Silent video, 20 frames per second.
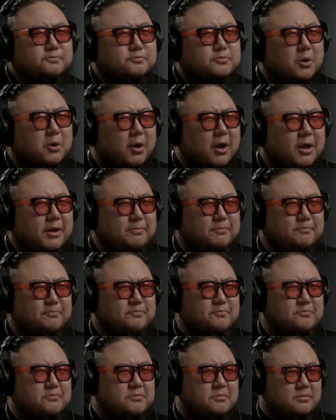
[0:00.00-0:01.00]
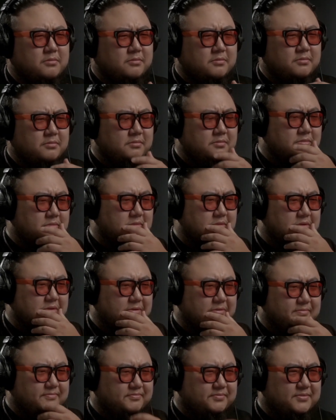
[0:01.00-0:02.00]
What? Is
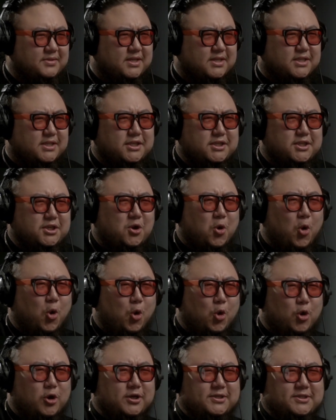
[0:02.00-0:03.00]
this the chorus?